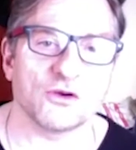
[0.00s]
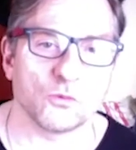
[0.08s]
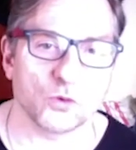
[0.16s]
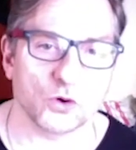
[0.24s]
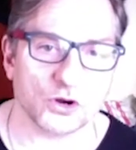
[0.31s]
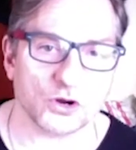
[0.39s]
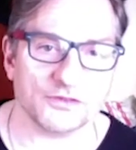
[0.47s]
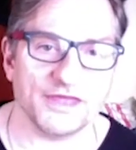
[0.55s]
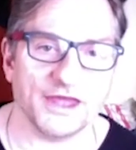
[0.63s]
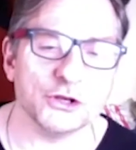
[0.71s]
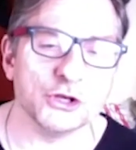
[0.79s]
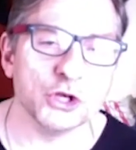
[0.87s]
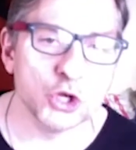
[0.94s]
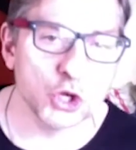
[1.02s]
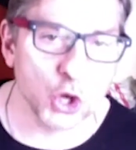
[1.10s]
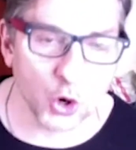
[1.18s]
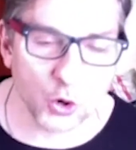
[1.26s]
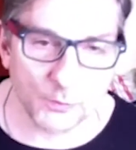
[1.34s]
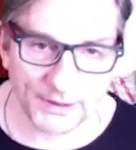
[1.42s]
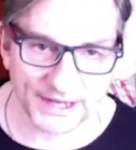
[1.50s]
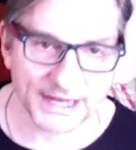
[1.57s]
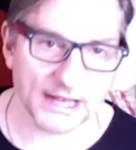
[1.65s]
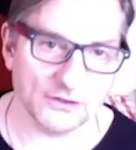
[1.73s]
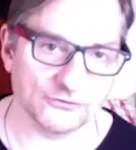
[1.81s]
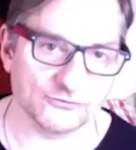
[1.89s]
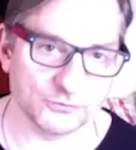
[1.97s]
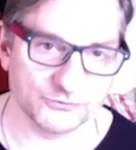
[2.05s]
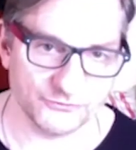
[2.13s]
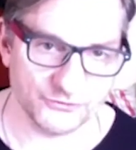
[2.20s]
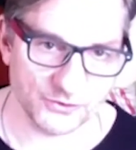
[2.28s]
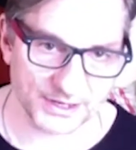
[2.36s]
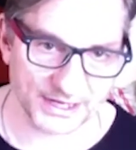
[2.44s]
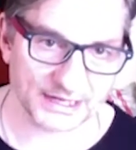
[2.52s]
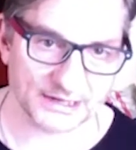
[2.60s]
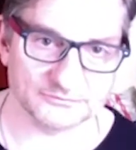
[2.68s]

work that nobody else was doing.